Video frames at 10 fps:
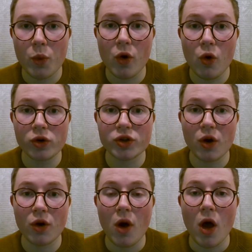We
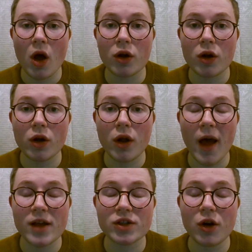also,
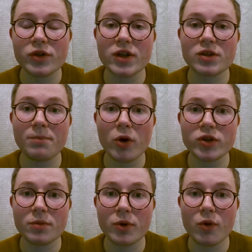as closely as
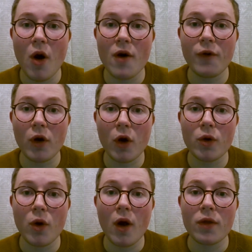possible,
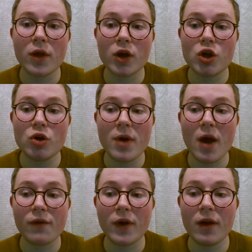follow the
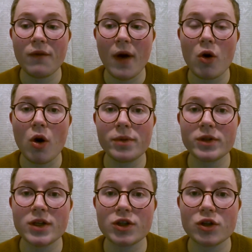QBF eval
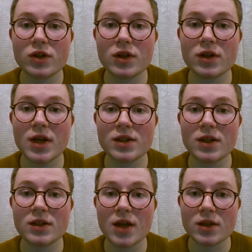competition's
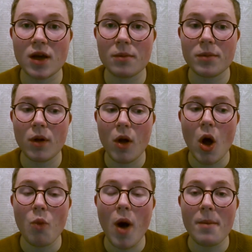testing setup,
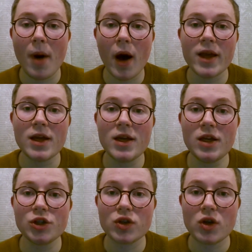whereby
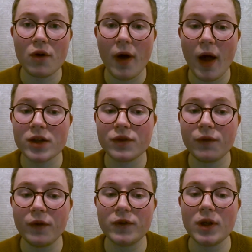each solver has
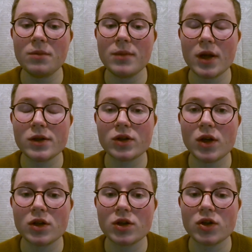15
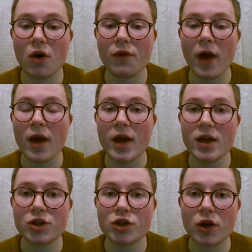minutes to solve
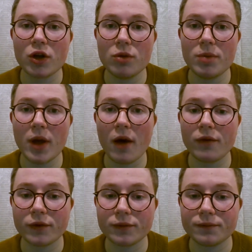each QBF,